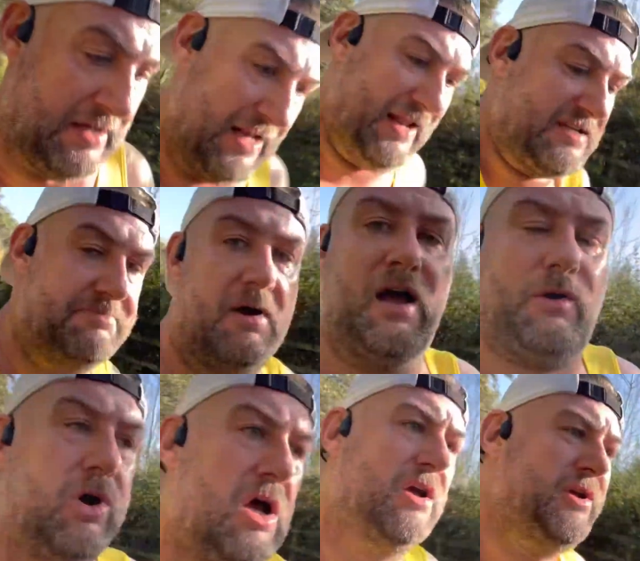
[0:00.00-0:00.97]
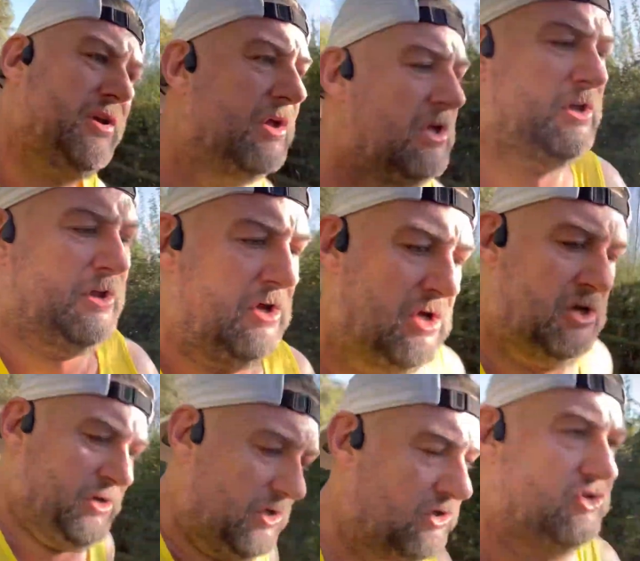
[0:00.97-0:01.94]
last mile,
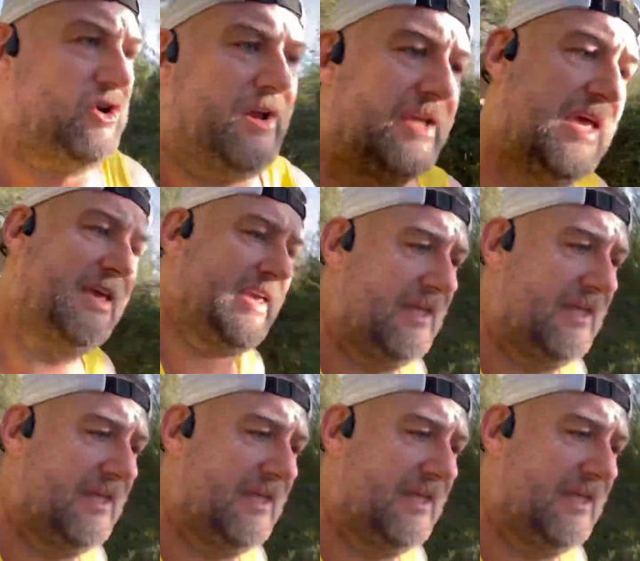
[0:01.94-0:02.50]
we'll try and kick it